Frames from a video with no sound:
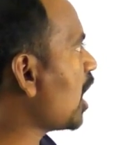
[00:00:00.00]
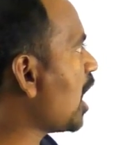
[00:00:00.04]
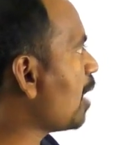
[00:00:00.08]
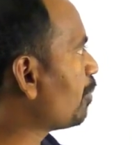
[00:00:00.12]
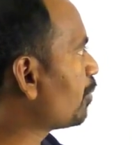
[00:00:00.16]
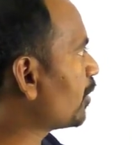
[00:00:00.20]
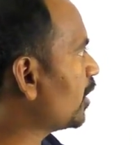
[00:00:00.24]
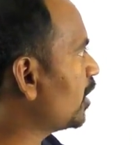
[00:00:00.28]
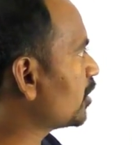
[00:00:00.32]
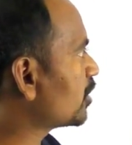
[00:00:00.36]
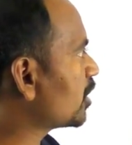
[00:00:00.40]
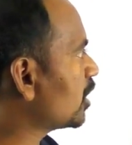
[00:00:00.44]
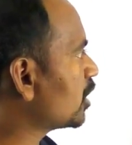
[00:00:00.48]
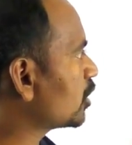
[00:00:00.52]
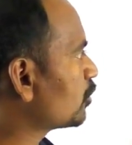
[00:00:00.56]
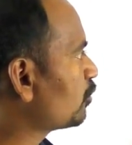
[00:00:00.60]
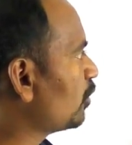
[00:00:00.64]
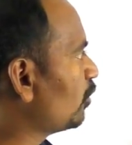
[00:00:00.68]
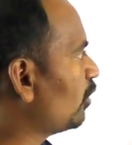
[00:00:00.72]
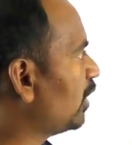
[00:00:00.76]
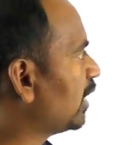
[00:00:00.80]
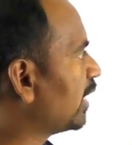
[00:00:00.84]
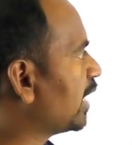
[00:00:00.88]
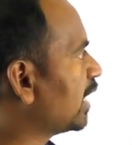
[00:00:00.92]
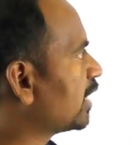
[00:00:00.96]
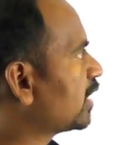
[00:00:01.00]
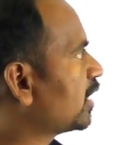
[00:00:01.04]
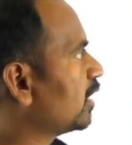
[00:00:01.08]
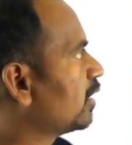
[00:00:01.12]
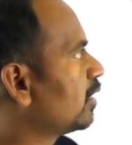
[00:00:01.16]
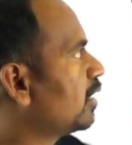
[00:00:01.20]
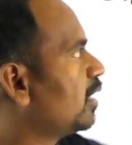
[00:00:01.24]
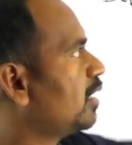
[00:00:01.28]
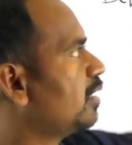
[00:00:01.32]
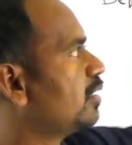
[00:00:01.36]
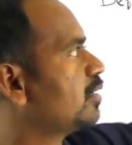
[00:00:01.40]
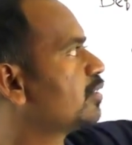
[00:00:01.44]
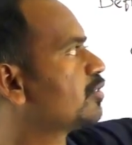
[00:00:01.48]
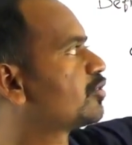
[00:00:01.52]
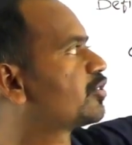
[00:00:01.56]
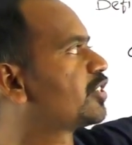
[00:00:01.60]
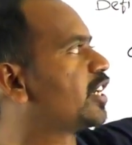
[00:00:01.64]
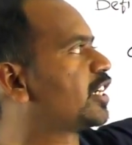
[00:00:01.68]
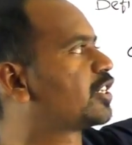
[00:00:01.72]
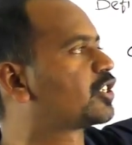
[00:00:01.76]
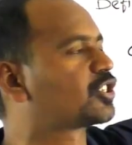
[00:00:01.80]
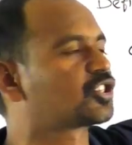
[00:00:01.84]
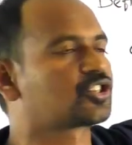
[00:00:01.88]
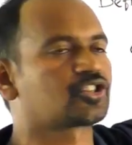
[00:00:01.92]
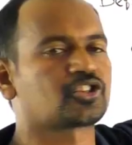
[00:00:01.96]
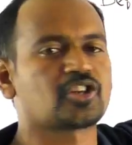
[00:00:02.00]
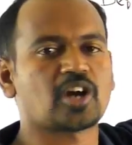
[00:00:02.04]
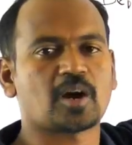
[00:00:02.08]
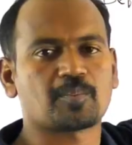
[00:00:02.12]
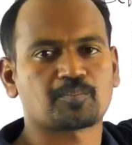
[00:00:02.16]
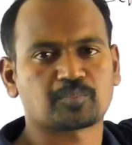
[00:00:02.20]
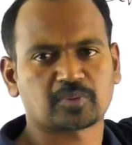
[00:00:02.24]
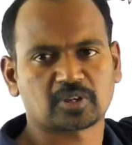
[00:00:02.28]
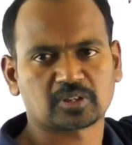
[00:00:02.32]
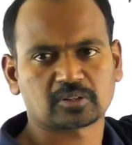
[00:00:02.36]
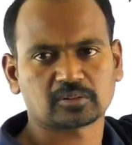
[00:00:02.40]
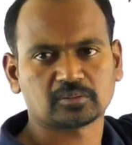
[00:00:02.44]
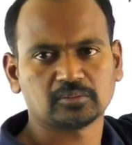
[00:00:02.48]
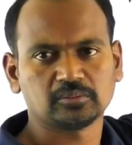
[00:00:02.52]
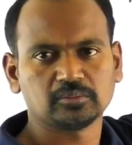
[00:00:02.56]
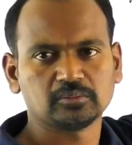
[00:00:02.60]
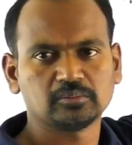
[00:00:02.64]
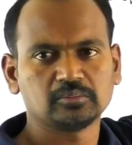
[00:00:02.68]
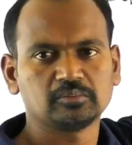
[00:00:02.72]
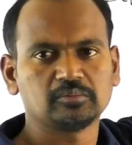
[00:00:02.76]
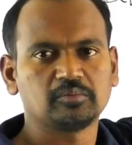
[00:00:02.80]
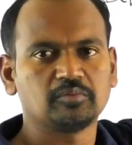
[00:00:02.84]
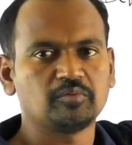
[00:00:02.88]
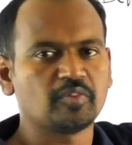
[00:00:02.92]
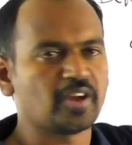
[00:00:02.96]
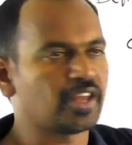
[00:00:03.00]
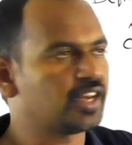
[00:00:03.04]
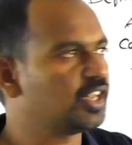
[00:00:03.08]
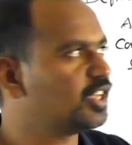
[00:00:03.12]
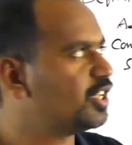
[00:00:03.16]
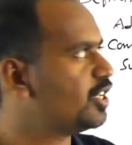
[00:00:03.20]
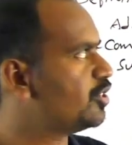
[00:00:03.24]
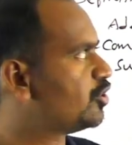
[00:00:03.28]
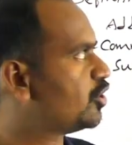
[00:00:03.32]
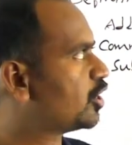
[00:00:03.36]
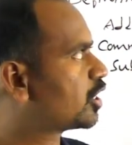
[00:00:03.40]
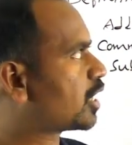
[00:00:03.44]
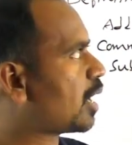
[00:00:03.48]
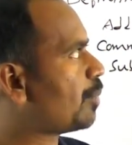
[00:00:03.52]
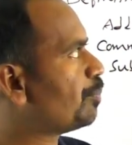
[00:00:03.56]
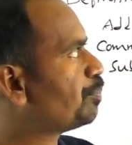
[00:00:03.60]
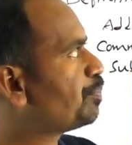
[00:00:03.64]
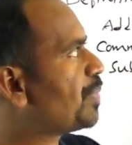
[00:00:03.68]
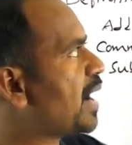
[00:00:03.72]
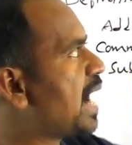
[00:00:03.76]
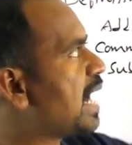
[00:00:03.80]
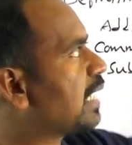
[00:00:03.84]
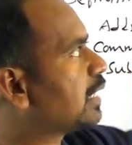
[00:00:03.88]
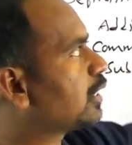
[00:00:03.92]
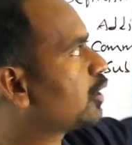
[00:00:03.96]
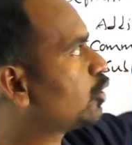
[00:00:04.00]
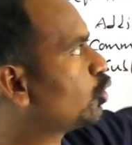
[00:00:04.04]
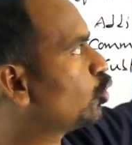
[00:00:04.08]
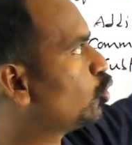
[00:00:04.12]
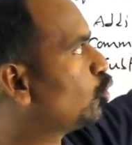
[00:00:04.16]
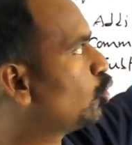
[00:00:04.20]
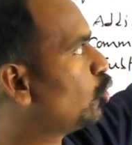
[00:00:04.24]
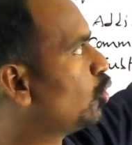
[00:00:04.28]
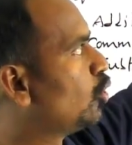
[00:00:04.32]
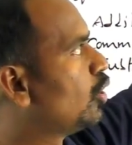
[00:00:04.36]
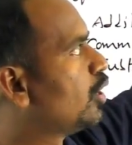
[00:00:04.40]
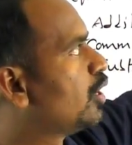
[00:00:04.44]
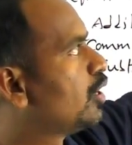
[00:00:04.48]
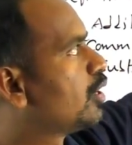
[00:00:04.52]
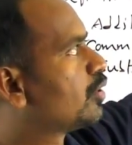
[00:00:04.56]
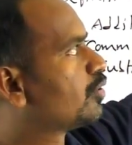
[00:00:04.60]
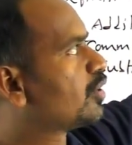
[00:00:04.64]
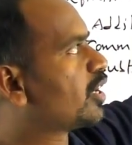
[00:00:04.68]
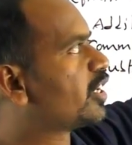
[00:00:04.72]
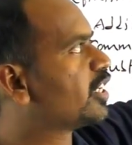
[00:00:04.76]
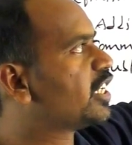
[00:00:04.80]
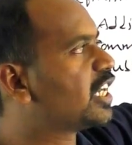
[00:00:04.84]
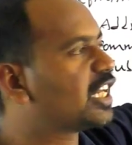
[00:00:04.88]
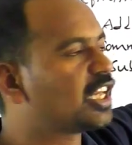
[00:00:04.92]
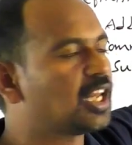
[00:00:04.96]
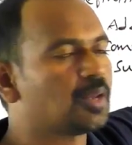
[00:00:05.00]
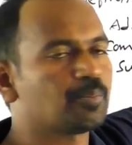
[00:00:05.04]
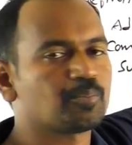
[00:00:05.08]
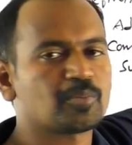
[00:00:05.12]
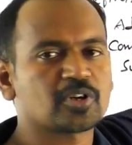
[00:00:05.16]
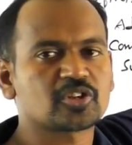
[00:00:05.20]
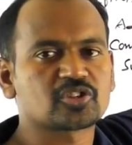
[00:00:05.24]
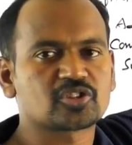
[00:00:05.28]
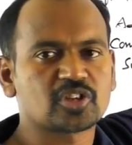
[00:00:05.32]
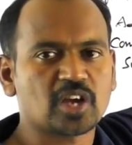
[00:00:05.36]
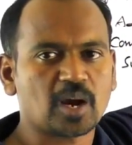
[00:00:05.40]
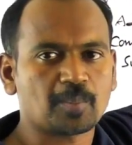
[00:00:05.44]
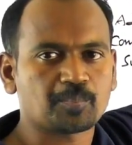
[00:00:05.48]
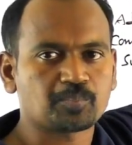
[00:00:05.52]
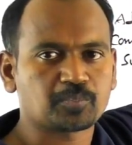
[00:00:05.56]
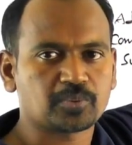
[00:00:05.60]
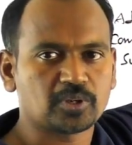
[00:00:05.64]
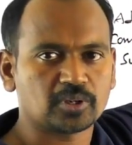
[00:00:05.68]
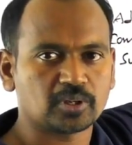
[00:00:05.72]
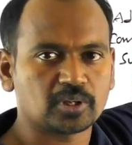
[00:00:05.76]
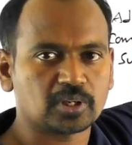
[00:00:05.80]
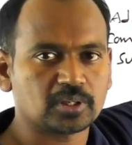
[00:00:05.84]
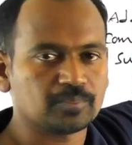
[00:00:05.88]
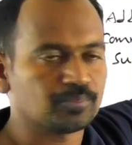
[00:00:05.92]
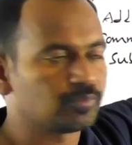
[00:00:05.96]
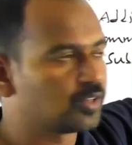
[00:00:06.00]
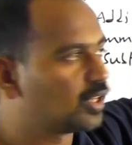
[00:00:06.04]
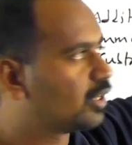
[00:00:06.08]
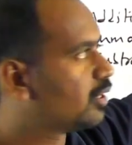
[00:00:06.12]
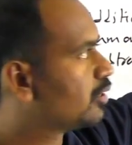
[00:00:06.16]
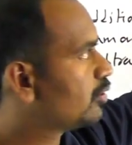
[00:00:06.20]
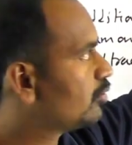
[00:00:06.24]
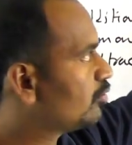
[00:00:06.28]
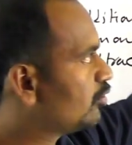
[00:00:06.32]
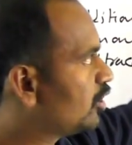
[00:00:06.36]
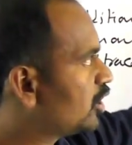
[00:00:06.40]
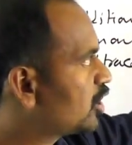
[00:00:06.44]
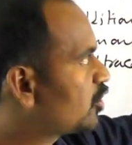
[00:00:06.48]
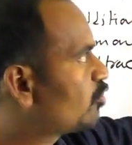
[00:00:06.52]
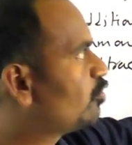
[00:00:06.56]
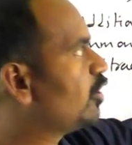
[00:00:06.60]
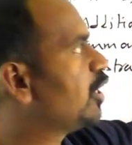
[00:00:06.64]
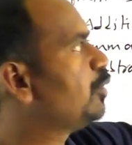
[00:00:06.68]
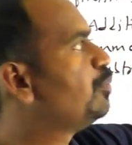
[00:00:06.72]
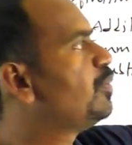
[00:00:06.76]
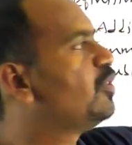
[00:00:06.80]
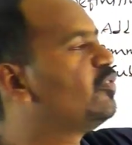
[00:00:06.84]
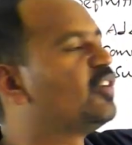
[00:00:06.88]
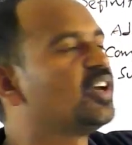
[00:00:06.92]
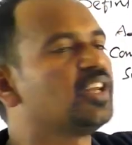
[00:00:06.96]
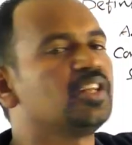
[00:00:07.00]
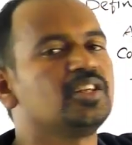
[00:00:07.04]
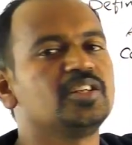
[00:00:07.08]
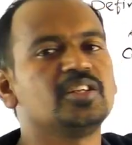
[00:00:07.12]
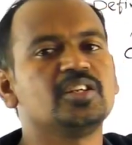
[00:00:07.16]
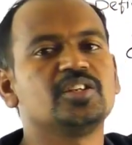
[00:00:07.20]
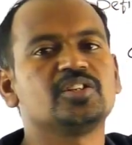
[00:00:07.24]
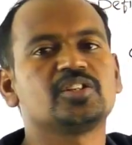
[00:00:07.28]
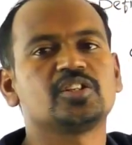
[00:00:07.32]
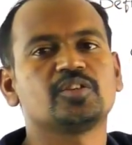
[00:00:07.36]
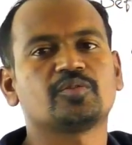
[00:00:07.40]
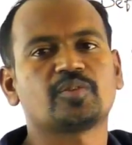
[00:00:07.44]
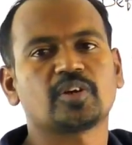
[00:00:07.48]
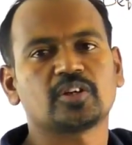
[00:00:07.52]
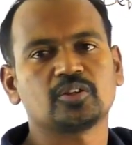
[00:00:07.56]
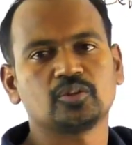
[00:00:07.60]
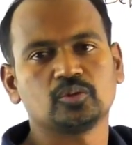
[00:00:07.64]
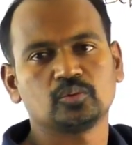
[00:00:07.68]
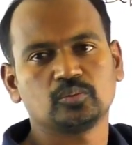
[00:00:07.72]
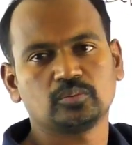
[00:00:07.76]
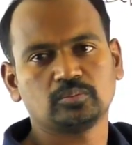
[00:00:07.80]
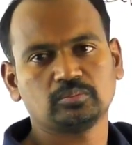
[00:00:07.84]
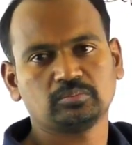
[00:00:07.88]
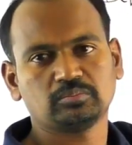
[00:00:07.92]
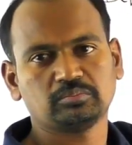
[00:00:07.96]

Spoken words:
operations we will get in the sets chapter. Very easy. Compared to the real numbers chapter, this will be very easy for you.